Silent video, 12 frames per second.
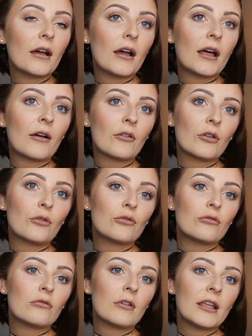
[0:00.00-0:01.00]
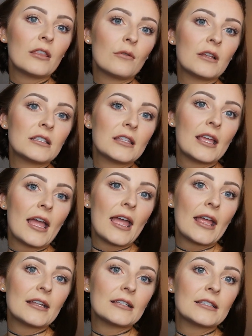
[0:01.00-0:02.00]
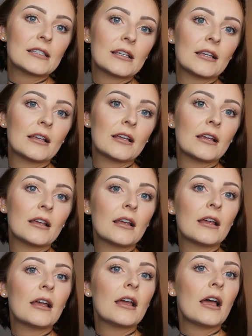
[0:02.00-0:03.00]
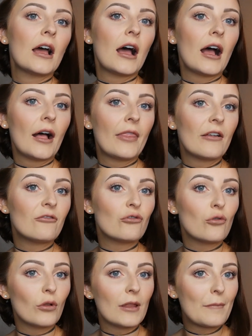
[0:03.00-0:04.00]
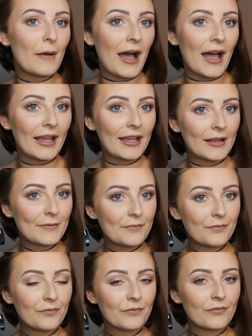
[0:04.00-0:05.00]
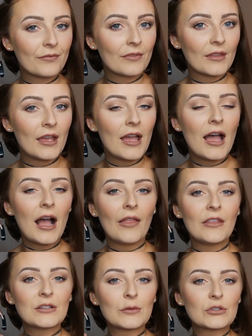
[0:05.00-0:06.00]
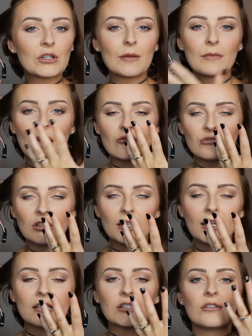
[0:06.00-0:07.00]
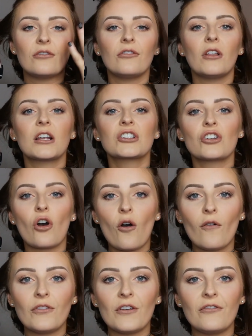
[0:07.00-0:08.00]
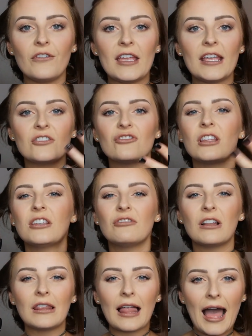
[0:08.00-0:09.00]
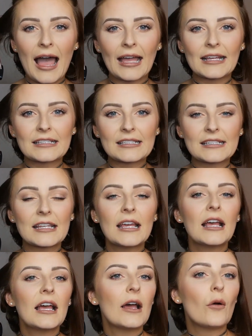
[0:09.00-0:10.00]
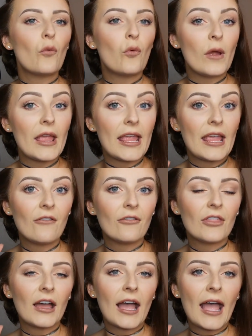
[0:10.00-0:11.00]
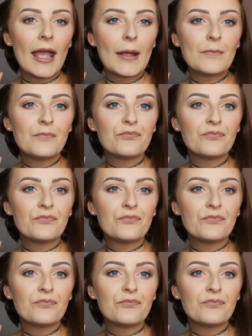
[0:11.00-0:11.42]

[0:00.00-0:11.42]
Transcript: And I'm gonna go right the way to the ends and then roll it back. And this is what's gonna give me that really nice sort of flushed off the face, really relaxed wave that I